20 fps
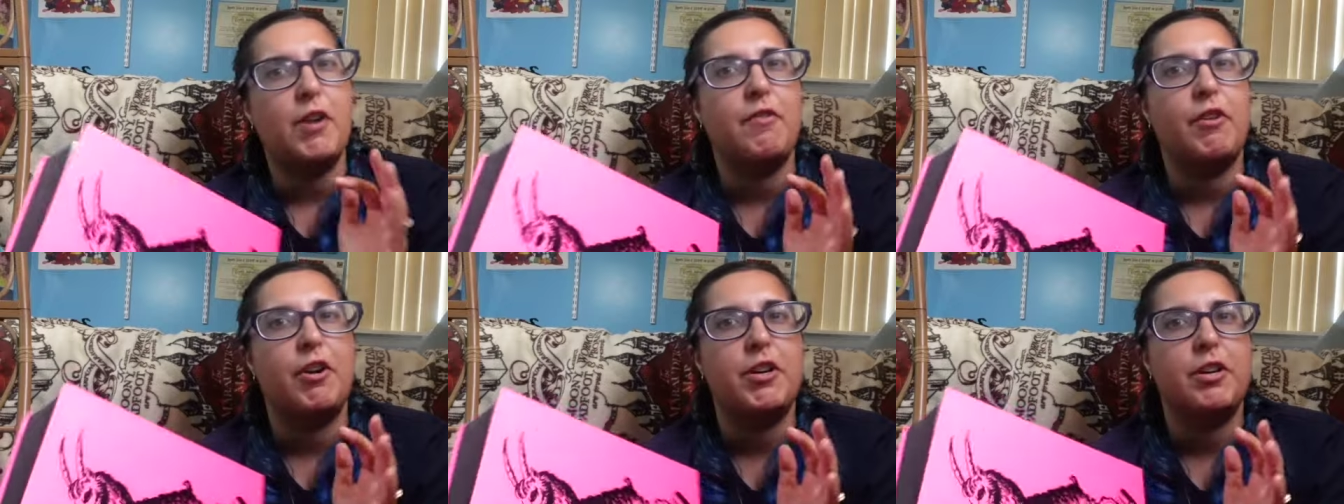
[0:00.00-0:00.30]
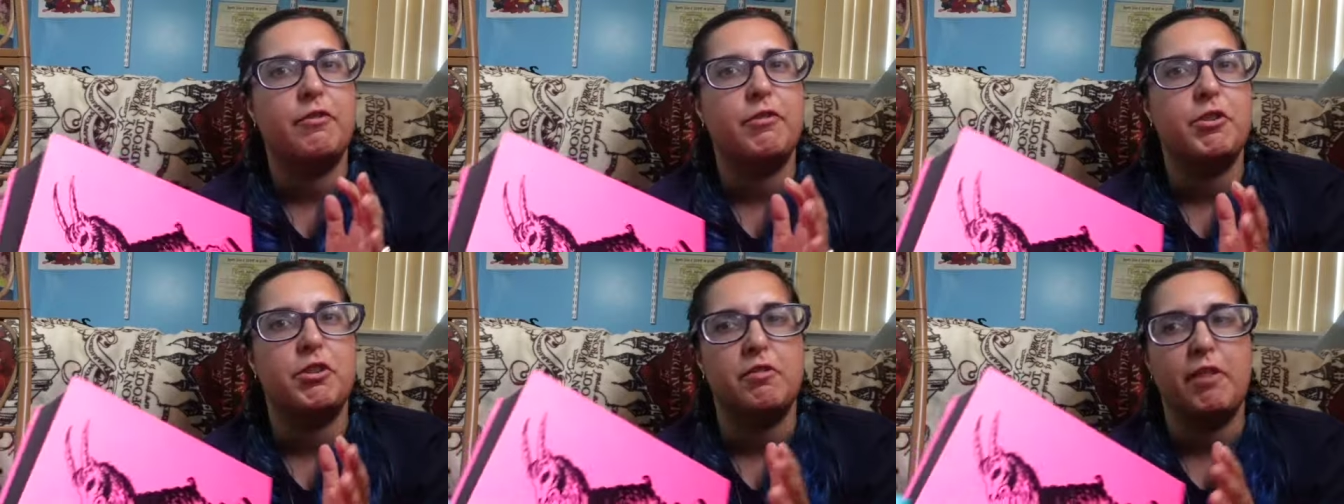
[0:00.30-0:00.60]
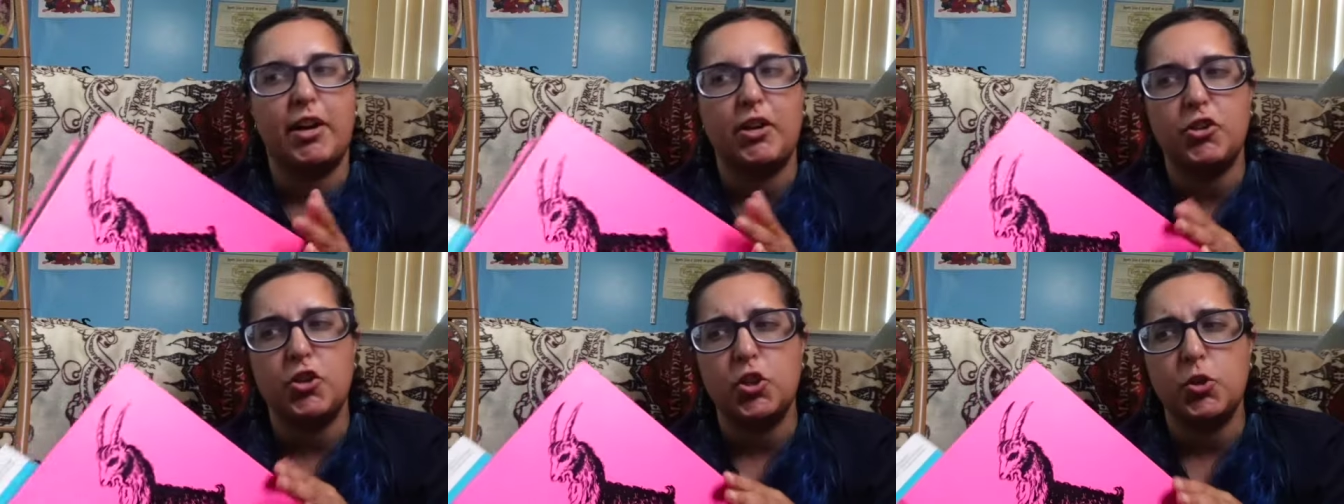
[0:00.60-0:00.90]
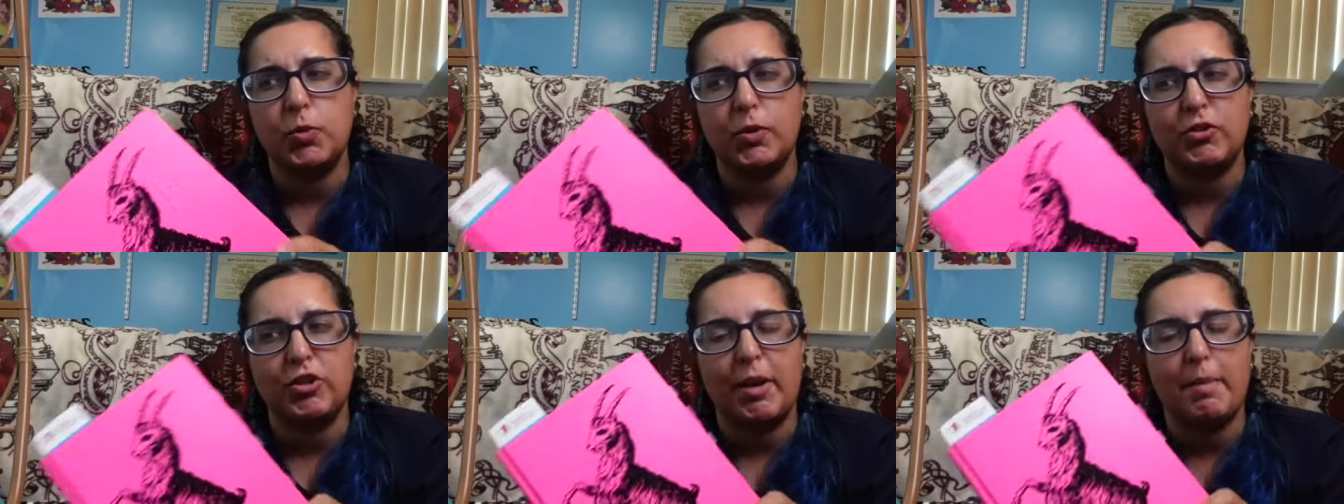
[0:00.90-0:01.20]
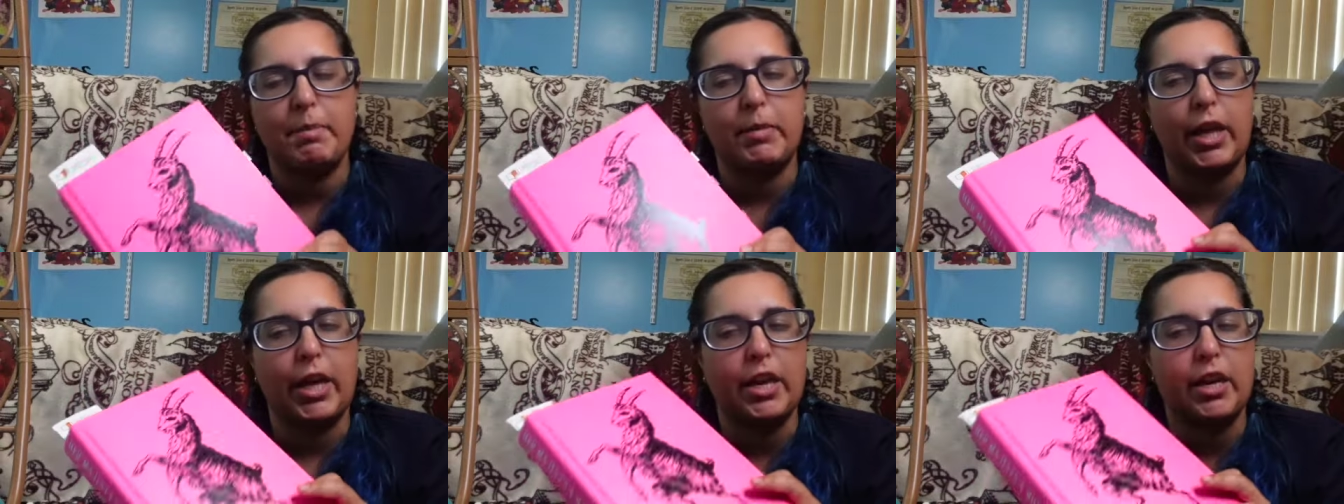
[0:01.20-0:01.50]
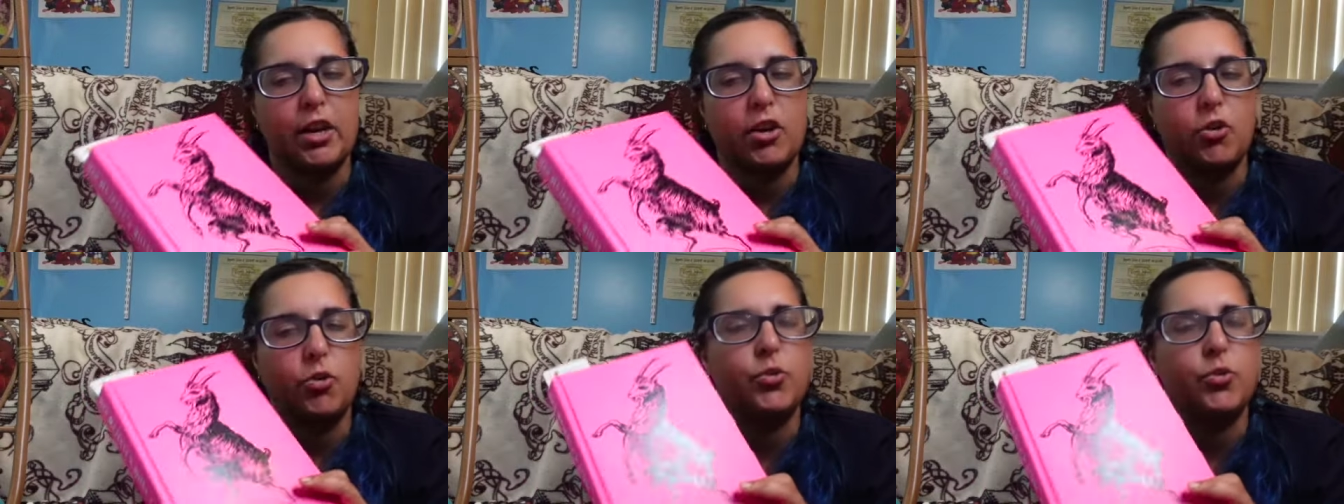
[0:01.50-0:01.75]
very different directions, which I'm liking.